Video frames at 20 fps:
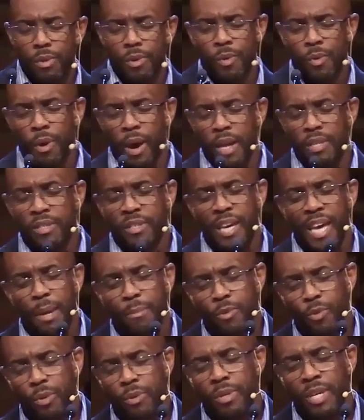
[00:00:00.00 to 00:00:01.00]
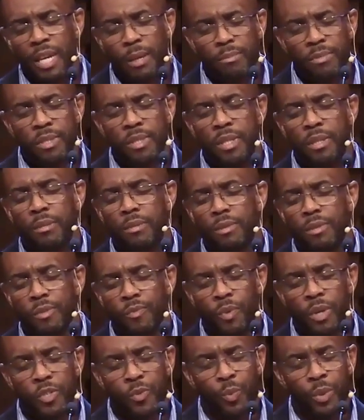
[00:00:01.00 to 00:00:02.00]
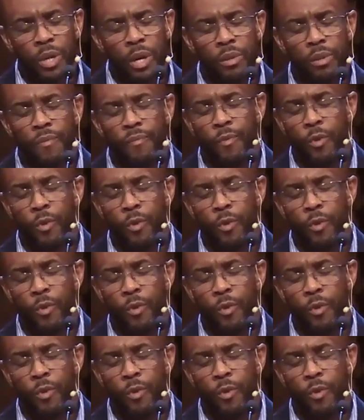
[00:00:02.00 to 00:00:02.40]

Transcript: Christ came to redeem sinners, of which we are the